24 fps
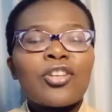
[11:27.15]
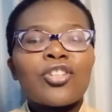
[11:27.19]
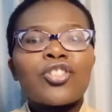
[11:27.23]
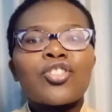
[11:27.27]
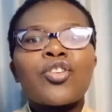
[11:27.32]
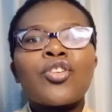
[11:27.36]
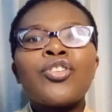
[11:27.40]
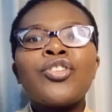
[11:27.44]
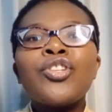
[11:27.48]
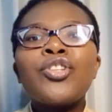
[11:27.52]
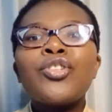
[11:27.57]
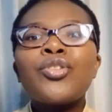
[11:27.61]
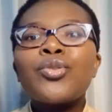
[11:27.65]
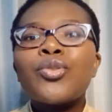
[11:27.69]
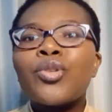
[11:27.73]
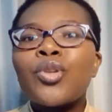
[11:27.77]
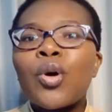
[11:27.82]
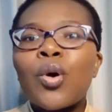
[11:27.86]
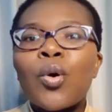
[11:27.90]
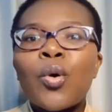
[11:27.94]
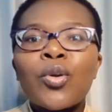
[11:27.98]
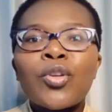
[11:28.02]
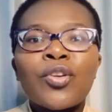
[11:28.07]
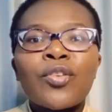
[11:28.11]
So you need to
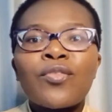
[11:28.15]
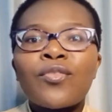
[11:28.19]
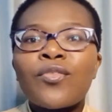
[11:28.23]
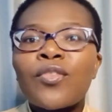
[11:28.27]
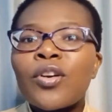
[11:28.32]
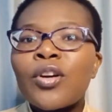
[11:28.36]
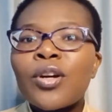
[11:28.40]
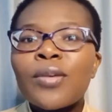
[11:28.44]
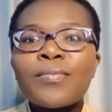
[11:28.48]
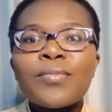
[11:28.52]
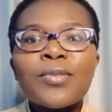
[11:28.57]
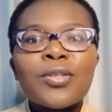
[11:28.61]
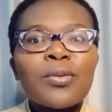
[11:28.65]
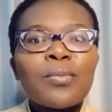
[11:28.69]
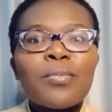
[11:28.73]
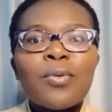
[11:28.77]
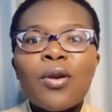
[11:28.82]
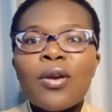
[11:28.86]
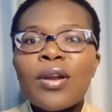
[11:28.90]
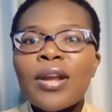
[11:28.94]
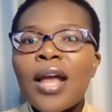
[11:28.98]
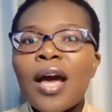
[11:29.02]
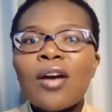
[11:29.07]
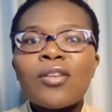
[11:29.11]
know your verbs, your
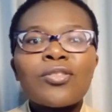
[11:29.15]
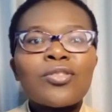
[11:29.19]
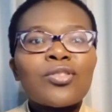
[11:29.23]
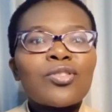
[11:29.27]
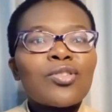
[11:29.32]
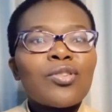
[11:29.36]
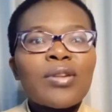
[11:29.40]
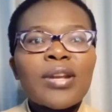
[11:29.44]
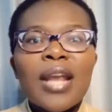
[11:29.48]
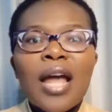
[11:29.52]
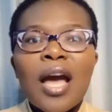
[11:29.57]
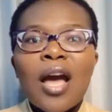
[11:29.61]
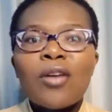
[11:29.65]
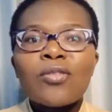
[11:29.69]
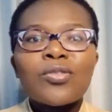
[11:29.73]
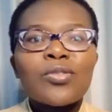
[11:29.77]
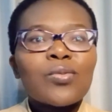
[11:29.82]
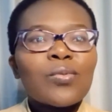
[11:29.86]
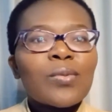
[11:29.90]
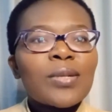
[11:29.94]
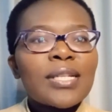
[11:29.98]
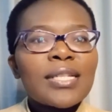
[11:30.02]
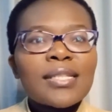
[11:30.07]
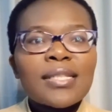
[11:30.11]
pronouns, your
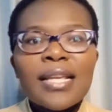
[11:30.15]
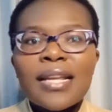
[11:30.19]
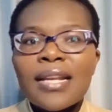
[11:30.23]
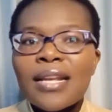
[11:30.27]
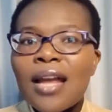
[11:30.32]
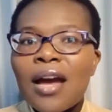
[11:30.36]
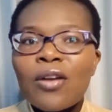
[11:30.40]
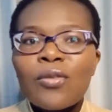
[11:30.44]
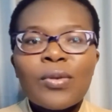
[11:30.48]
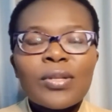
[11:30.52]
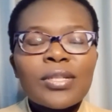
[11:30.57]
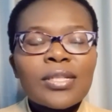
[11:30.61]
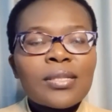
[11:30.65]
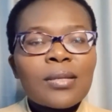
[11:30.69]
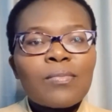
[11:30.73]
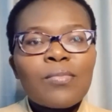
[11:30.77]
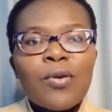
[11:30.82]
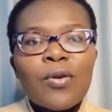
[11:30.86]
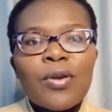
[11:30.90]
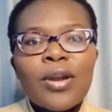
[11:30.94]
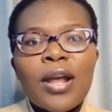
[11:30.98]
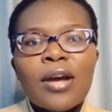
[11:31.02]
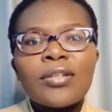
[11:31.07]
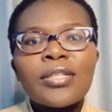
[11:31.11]
nouns. What is a noun? What is a
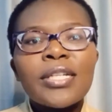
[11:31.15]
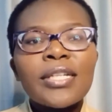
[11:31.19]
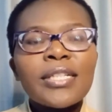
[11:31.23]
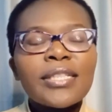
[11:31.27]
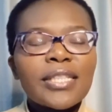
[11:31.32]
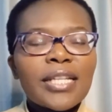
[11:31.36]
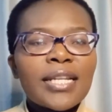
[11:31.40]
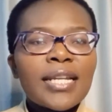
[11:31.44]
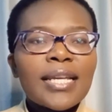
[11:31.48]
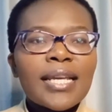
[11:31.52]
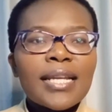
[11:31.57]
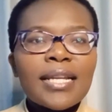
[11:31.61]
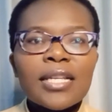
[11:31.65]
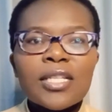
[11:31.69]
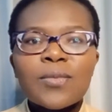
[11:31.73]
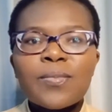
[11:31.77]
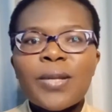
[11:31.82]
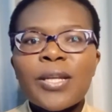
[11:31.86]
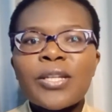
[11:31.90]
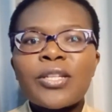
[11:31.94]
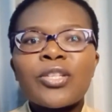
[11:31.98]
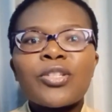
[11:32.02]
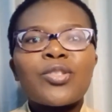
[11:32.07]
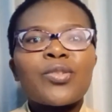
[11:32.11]
pronoun? Then you can
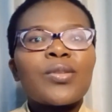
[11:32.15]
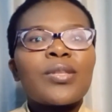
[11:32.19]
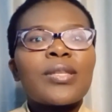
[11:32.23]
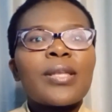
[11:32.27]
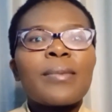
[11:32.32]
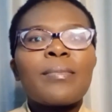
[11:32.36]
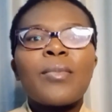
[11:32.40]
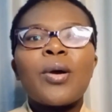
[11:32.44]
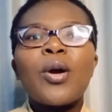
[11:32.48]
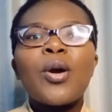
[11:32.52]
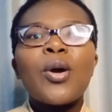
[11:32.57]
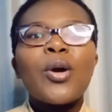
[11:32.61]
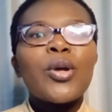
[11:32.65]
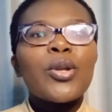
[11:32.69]
explain it to them.